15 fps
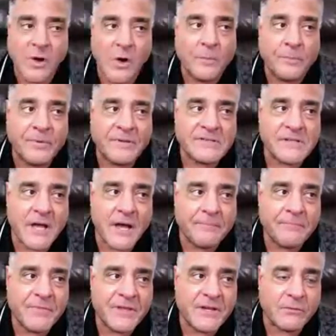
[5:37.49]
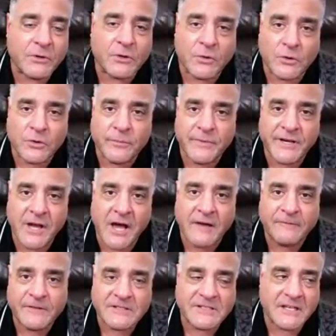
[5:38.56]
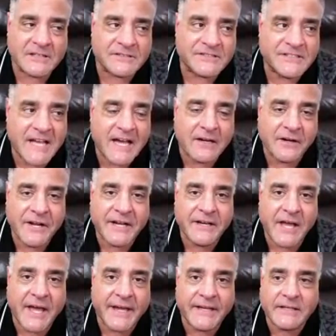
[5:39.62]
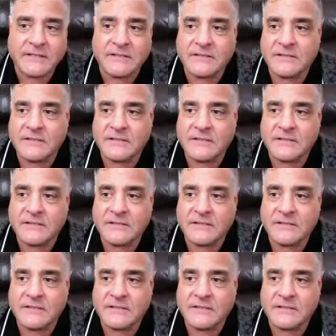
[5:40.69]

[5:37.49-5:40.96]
opens up the recruitment office on a Saturday night.